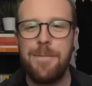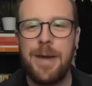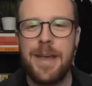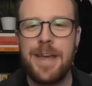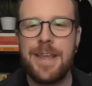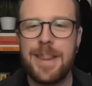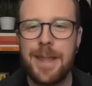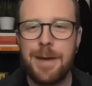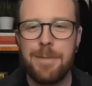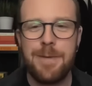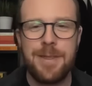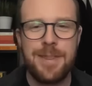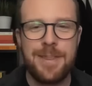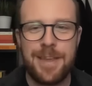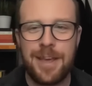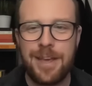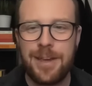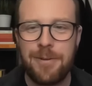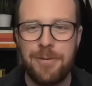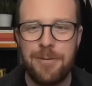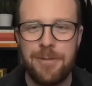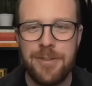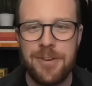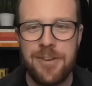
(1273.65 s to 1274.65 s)
make that
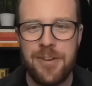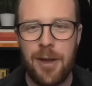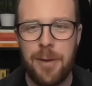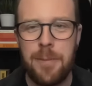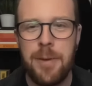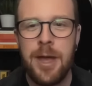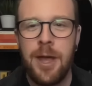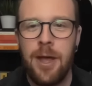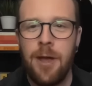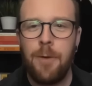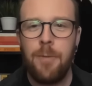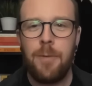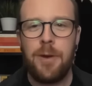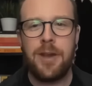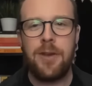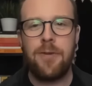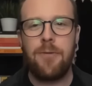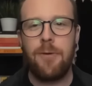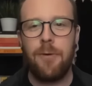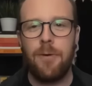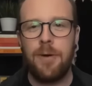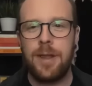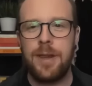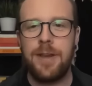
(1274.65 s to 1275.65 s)
mistake all the time when
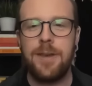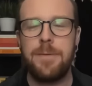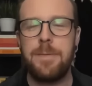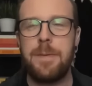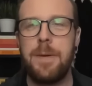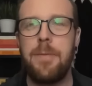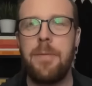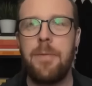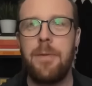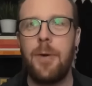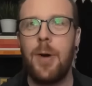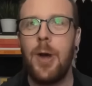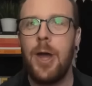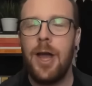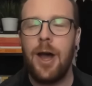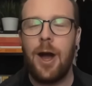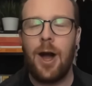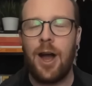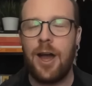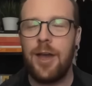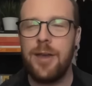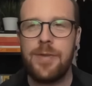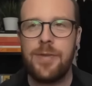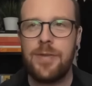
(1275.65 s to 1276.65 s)
talking to people.
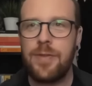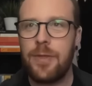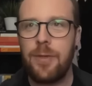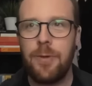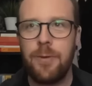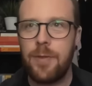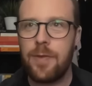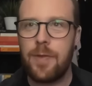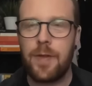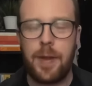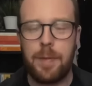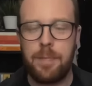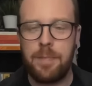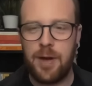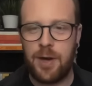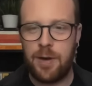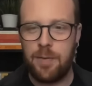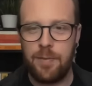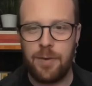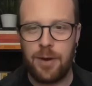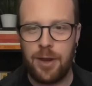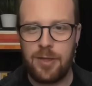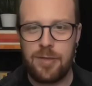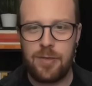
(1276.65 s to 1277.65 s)
I still slip
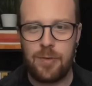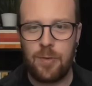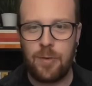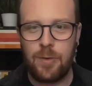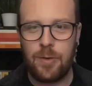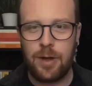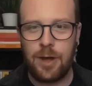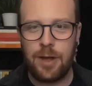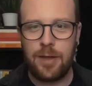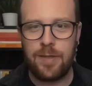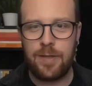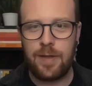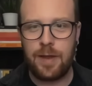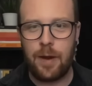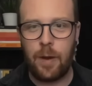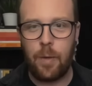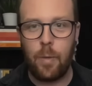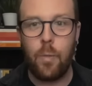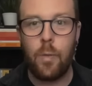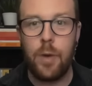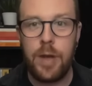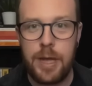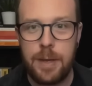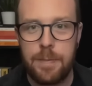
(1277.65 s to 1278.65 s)
up and I talk. I say like
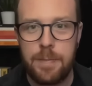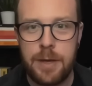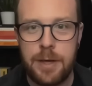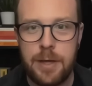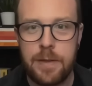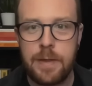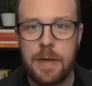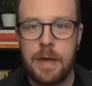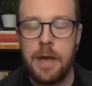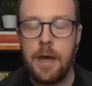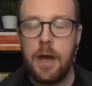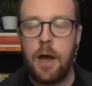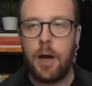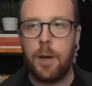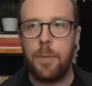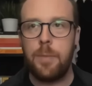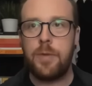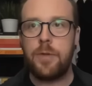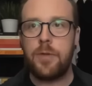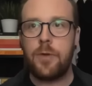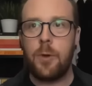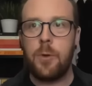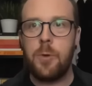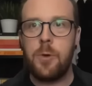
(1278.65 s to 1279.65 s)
we because I'm
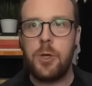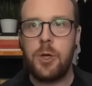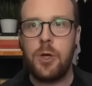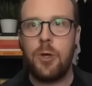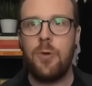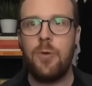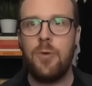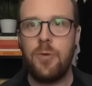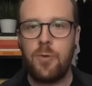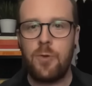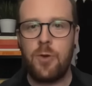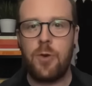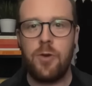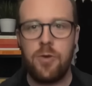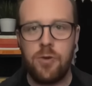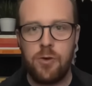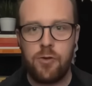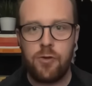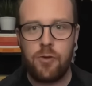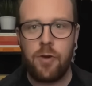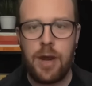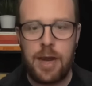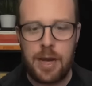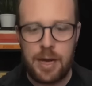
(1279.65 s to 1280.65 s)
so used and
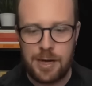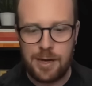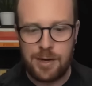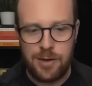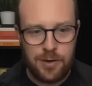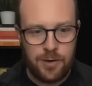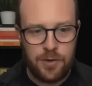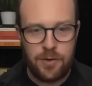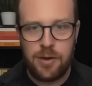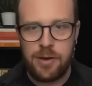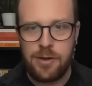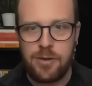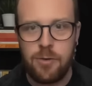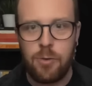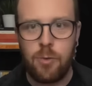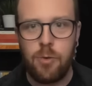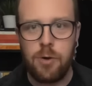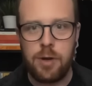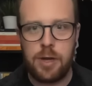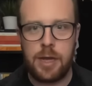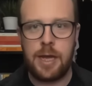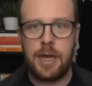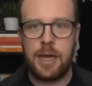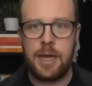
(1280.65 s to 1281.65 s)
trained to
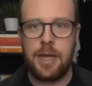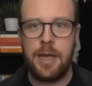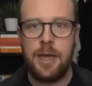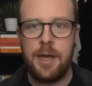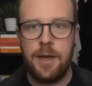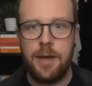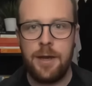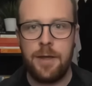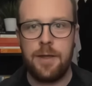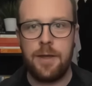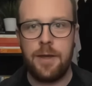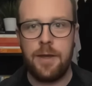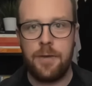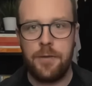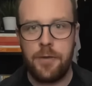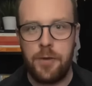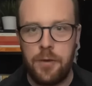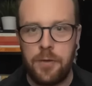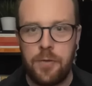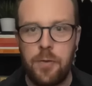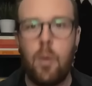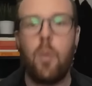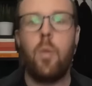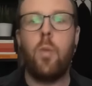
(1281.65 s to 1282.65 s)
talking a, a,
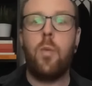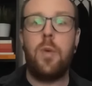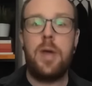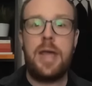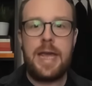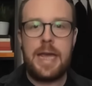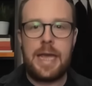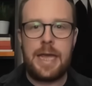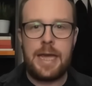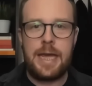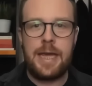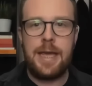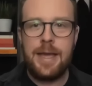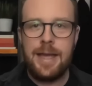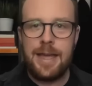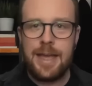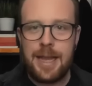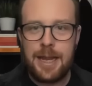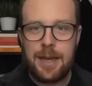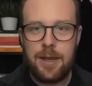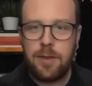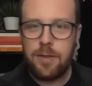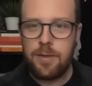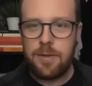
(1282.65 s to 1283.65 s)
as a we
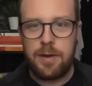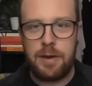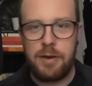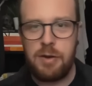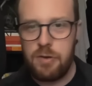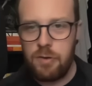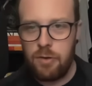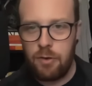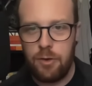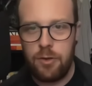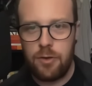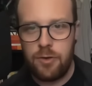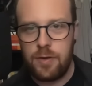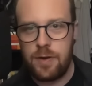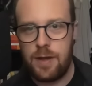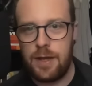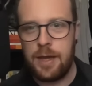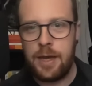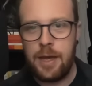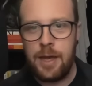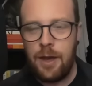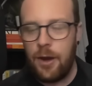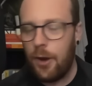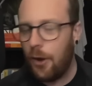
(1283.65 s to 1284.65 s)
in
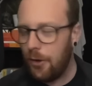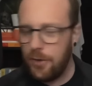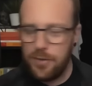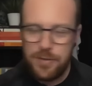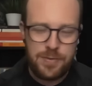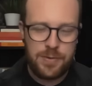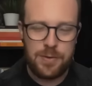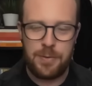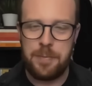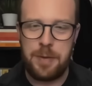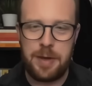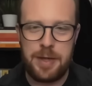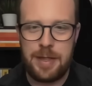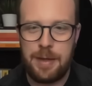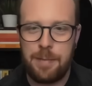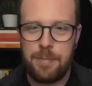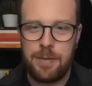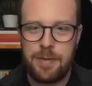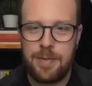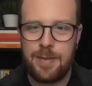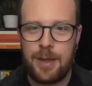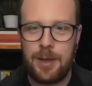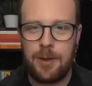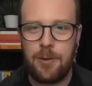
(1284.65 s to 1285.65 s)
Scientology. I still make that
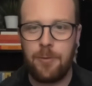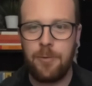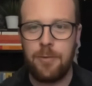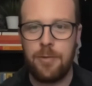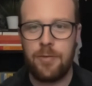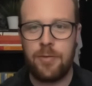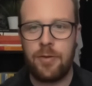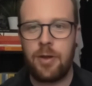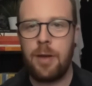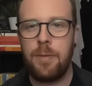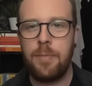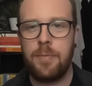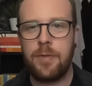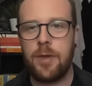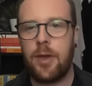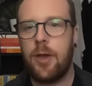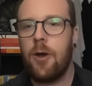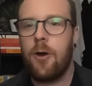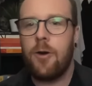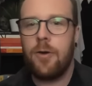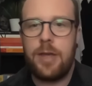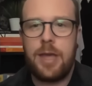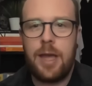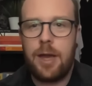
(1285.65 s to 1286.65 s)
mistake all the time. It's like,
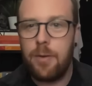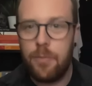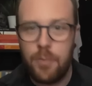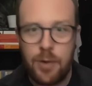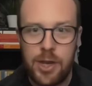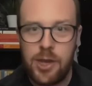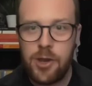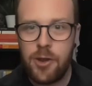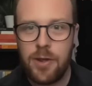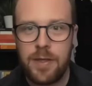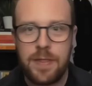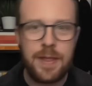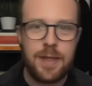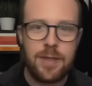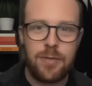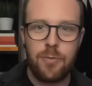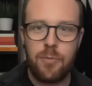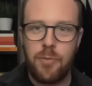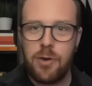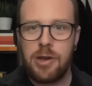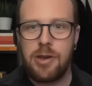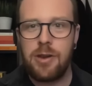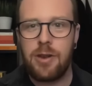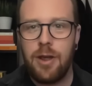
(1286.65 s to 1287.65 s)
oh yeah, we're doing this
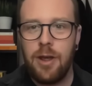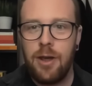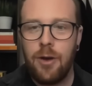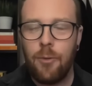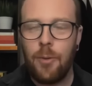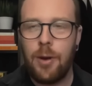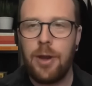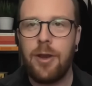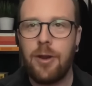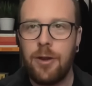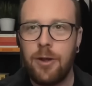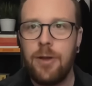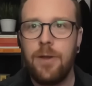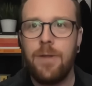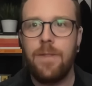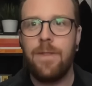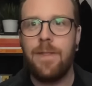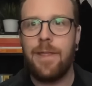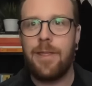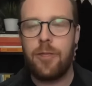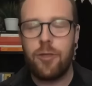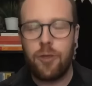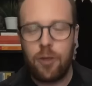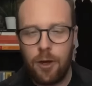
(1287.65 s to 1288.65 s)
and we do when no,
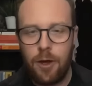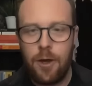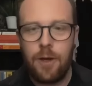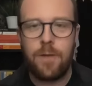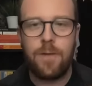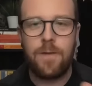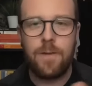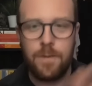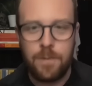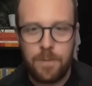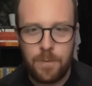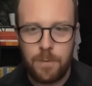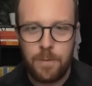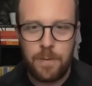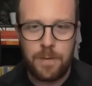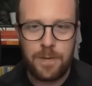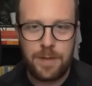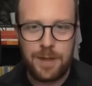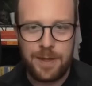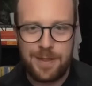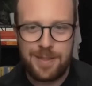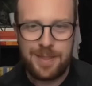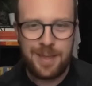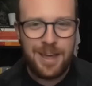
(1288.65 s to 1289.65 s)
the church is
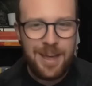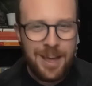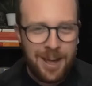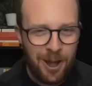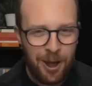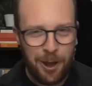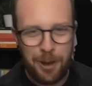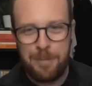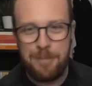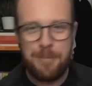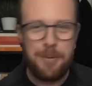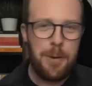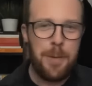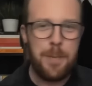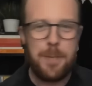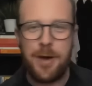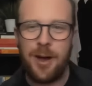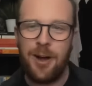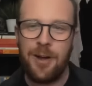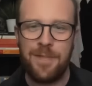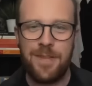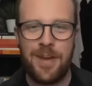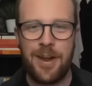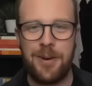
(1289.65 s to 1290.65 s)
doing this. I'm not
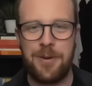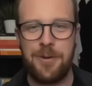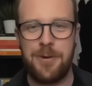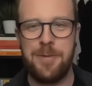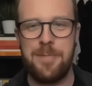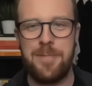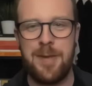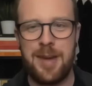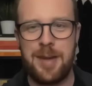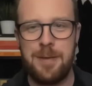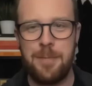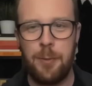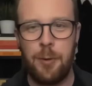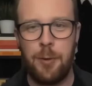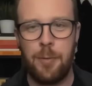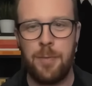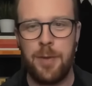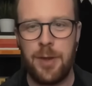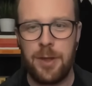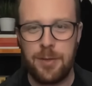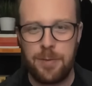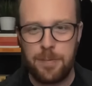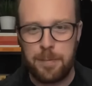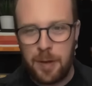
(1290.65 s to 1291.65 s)
part of that group anymore,
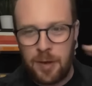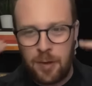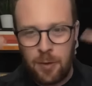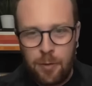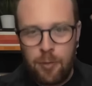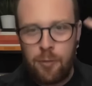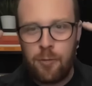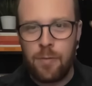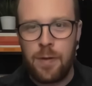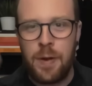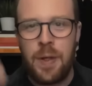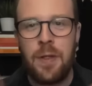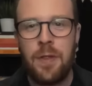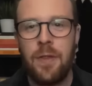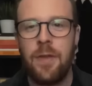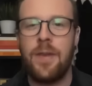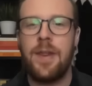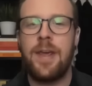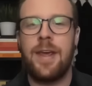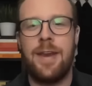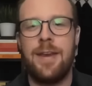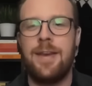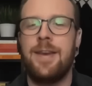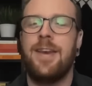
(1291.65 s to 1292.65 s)
but it's been drilled
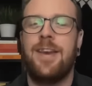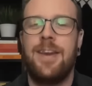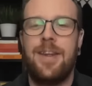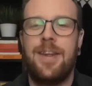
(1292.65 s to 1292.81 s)
in.